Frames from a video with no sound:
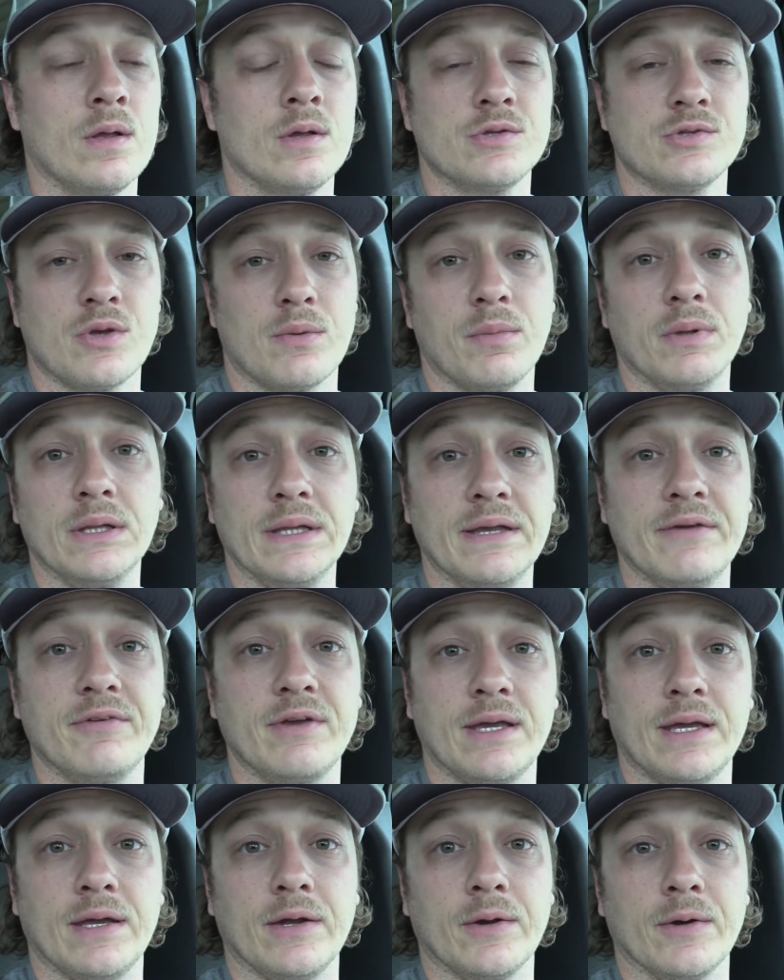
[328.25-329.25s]
So I'm going to leave
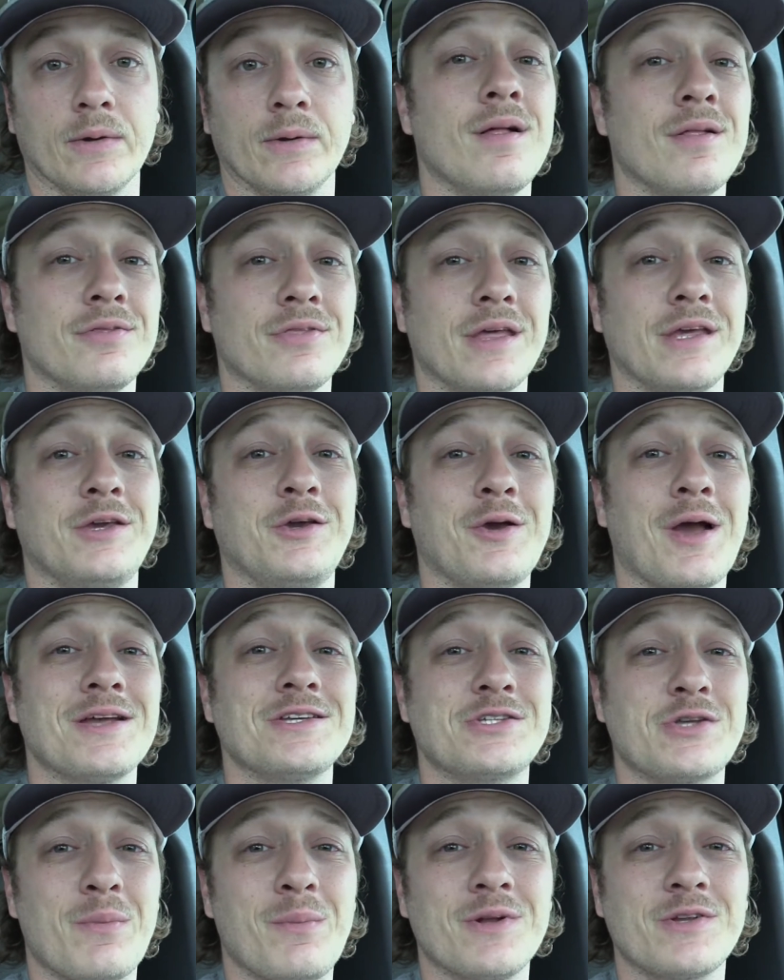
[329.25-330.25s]
it here. Thank you
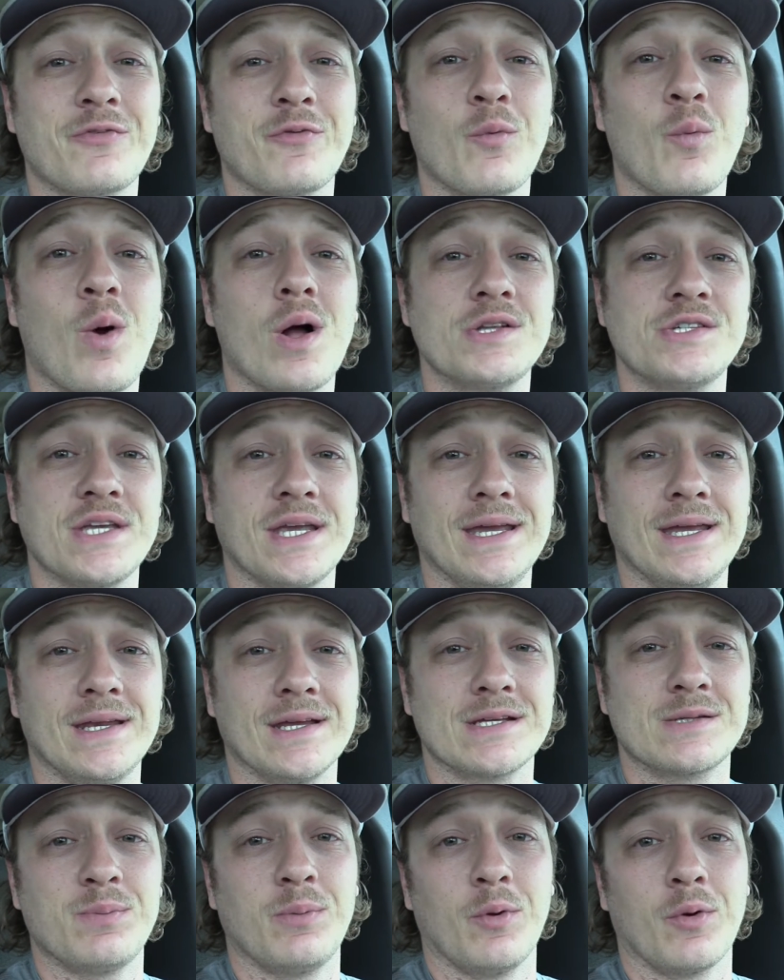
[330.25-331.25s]
guys so much for watching Eat
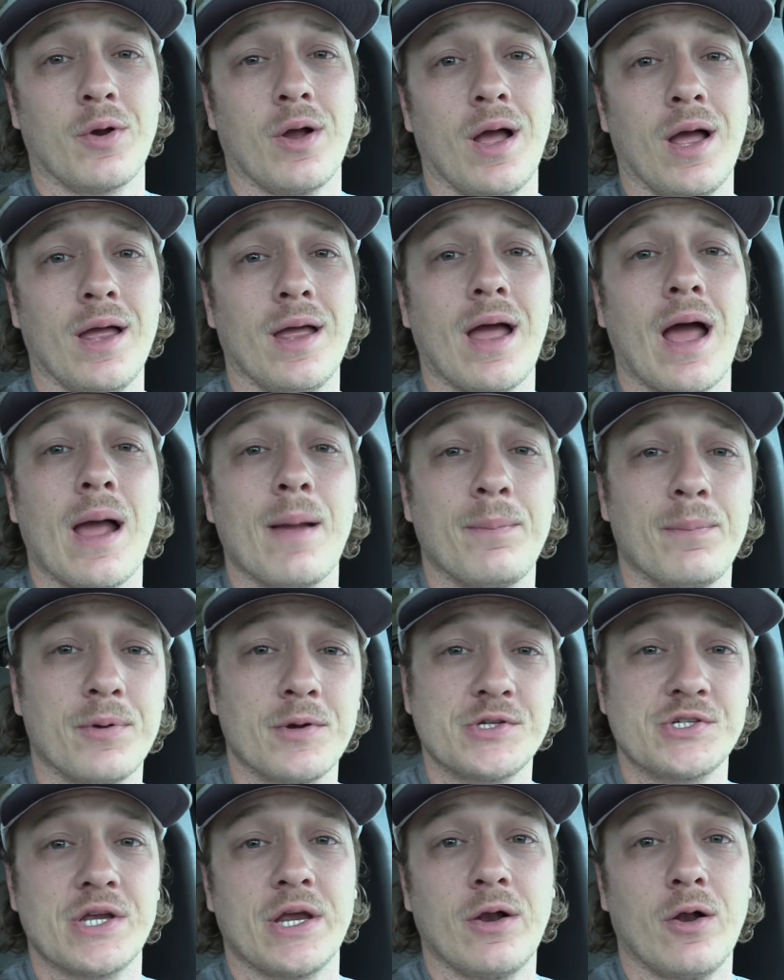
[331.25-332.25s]
Explore Hunt. I
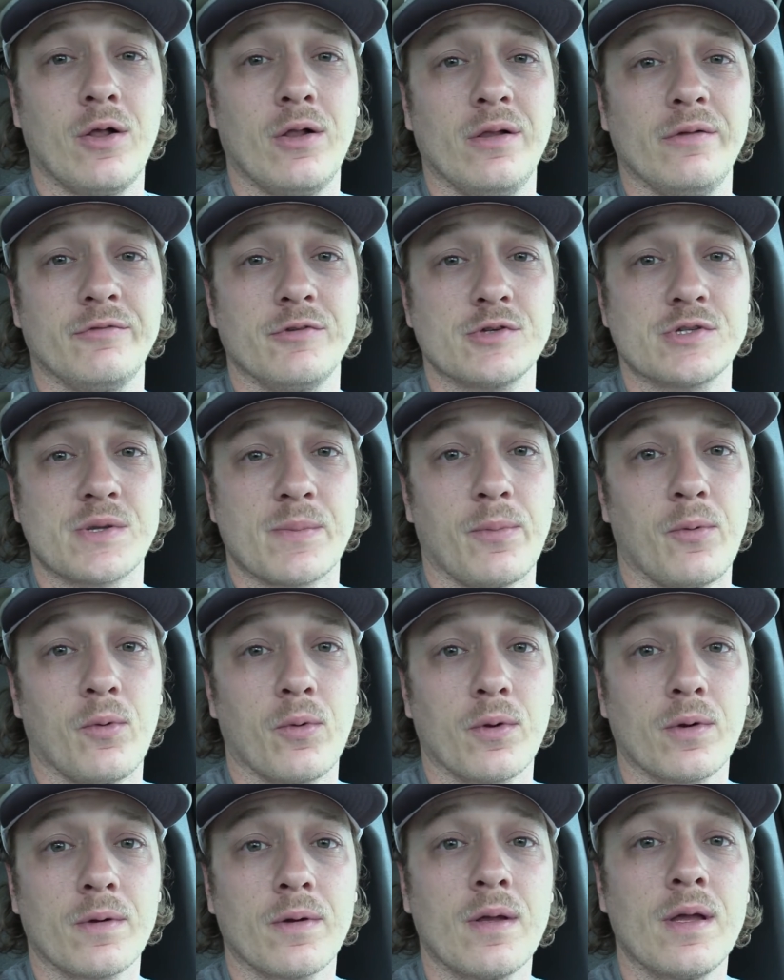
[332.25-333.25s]
appreciate all of your
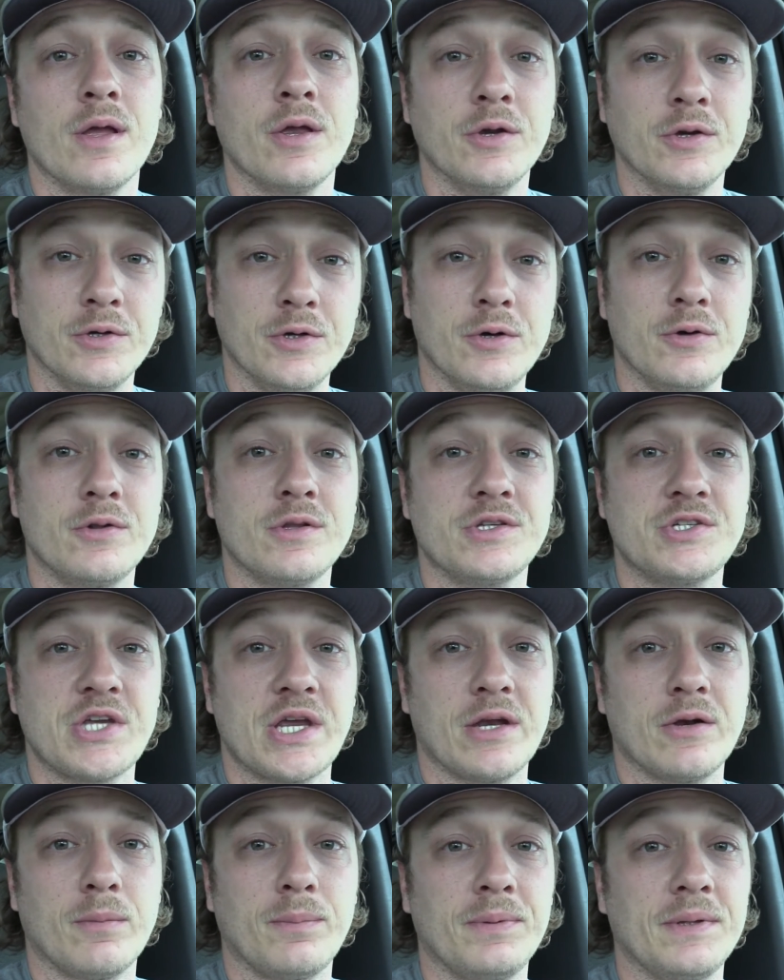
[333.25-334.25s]
support. If you're new to the
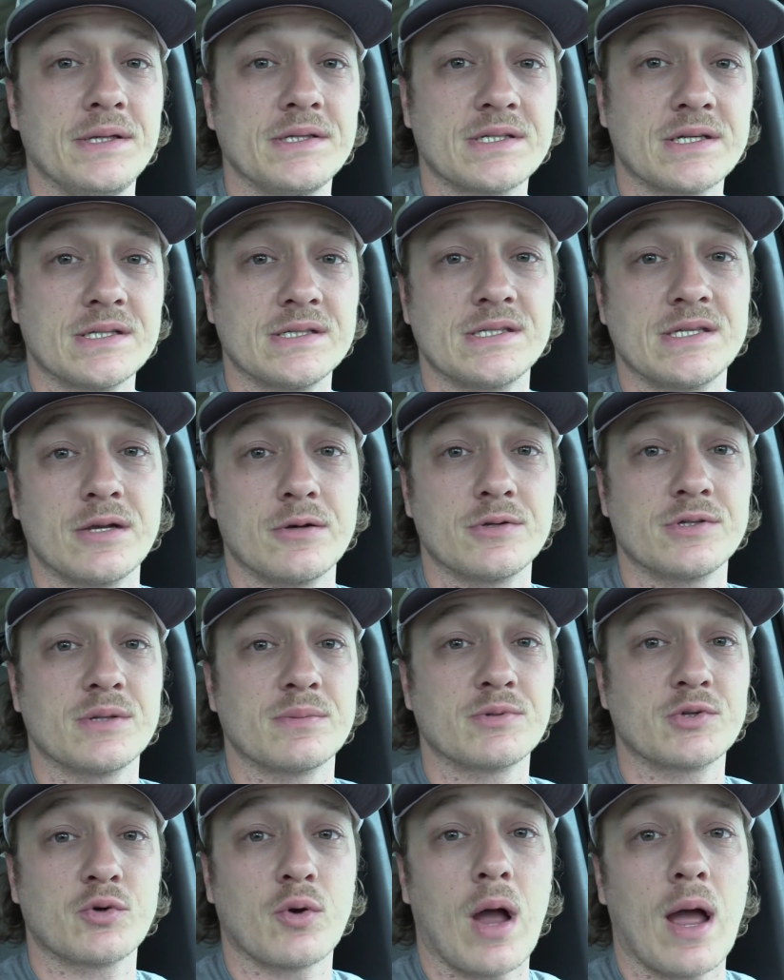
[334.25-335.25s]
channel, please consider
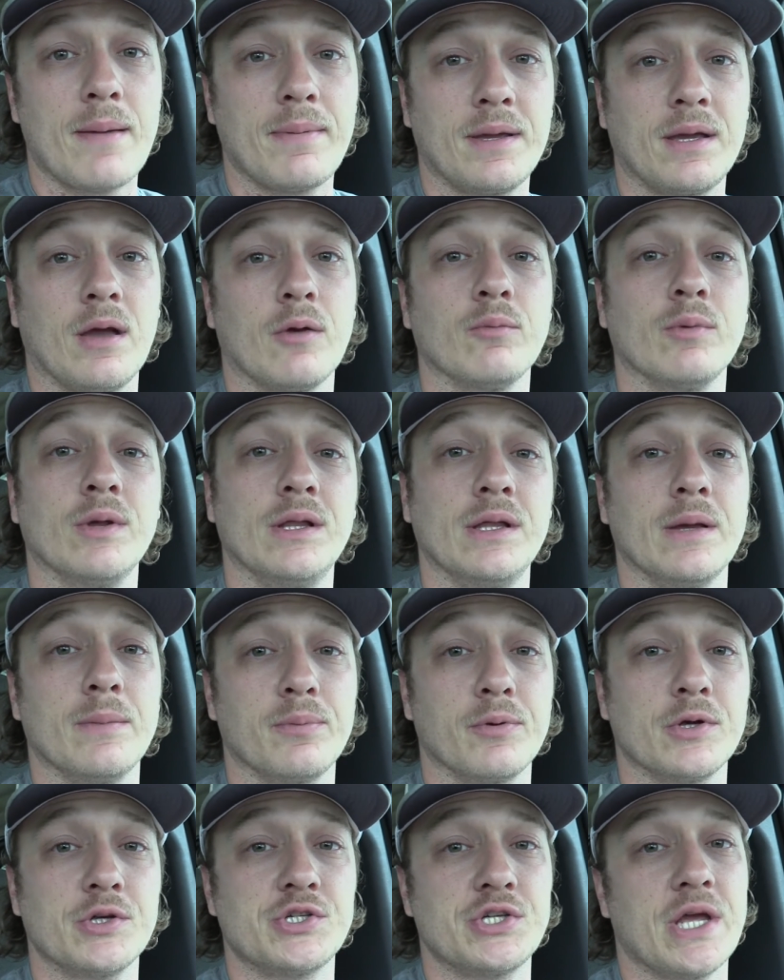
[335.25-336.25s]
subscribing. I really
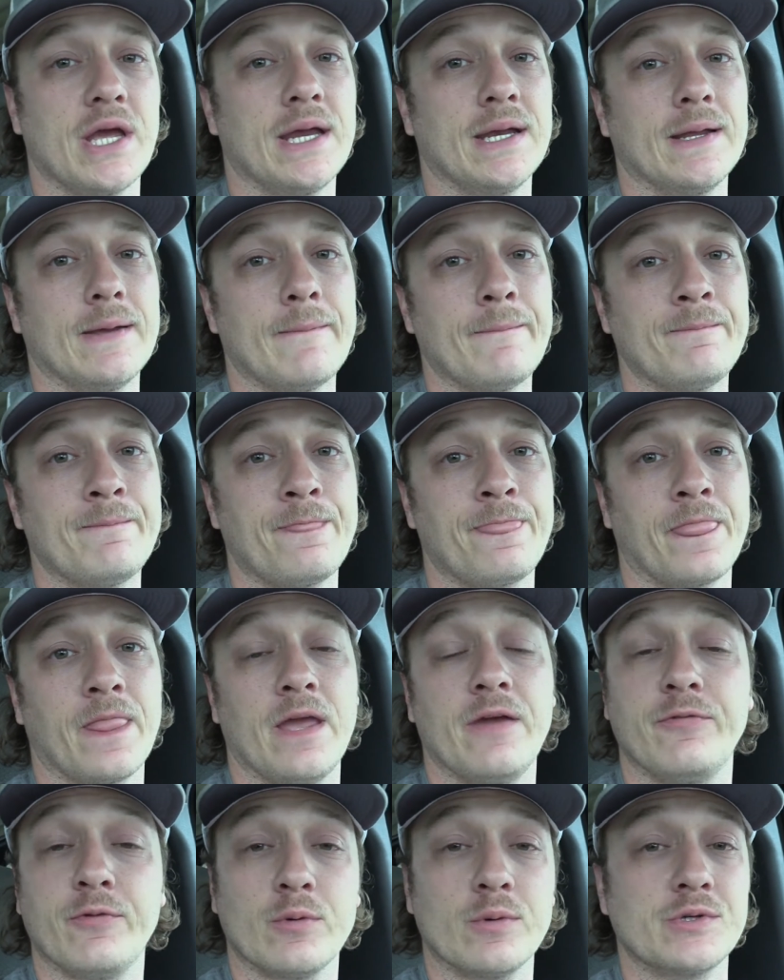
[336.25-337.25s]
appreciate it.
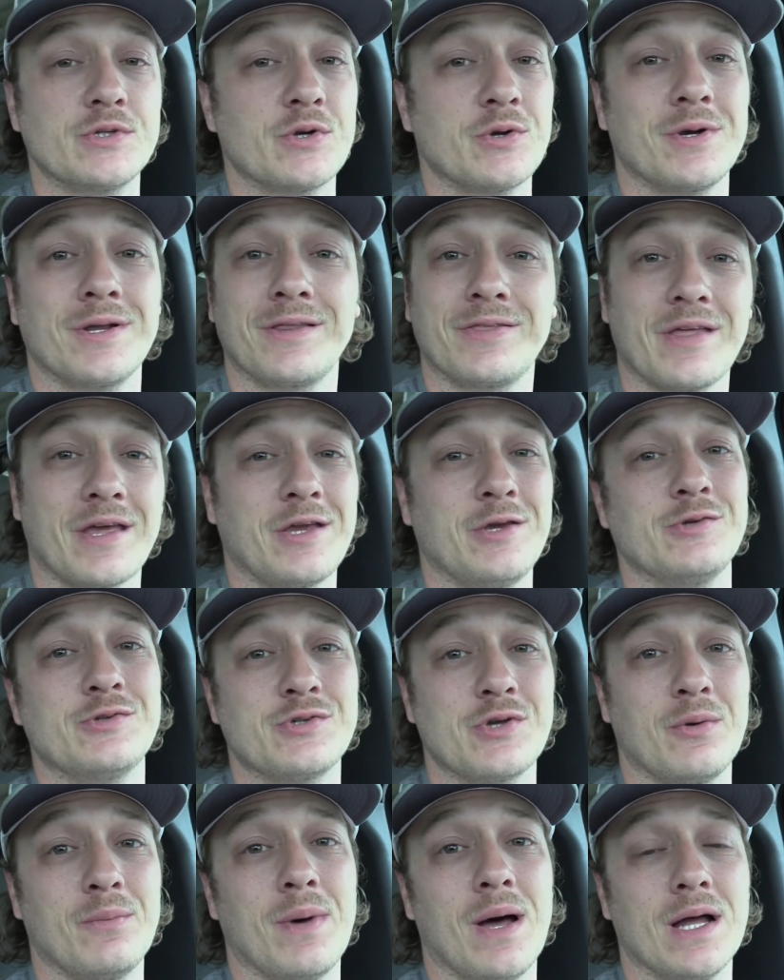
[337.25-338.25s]
If you're returning, thank you
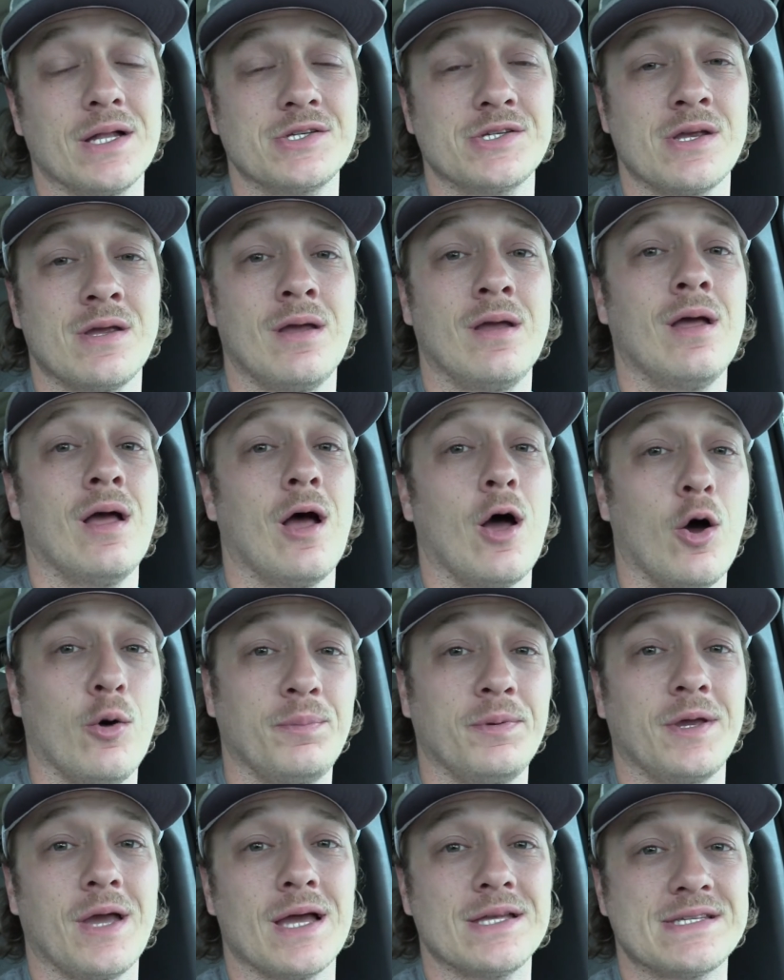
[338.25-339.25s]
so much.
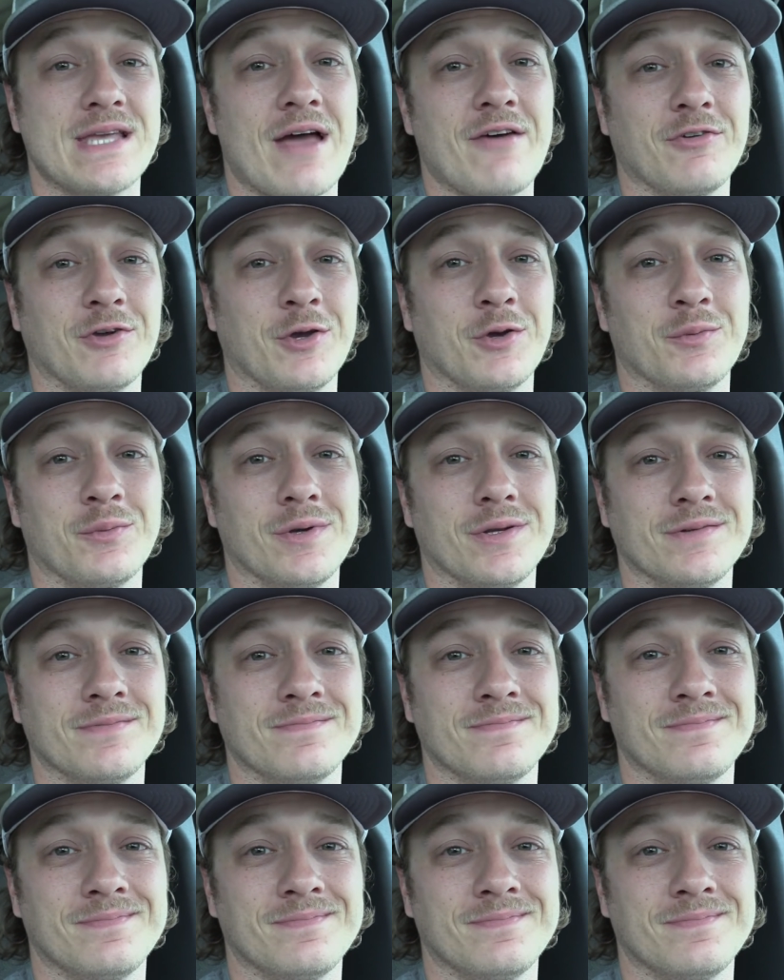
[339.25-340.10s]
Hope you guys have a good one.